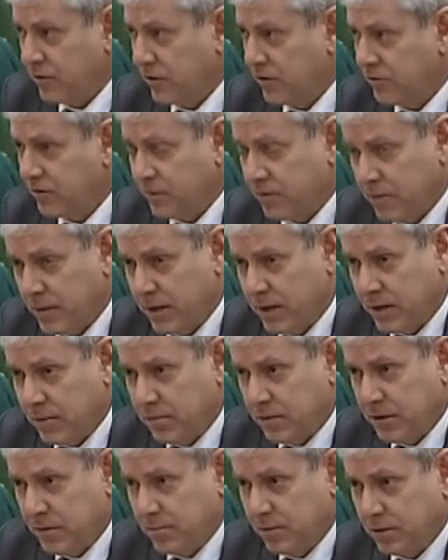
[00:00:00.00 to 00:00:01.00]
heard from many
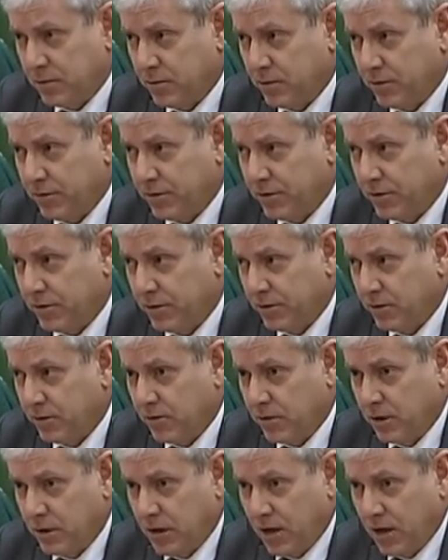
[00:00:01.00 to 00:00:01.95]
people about the new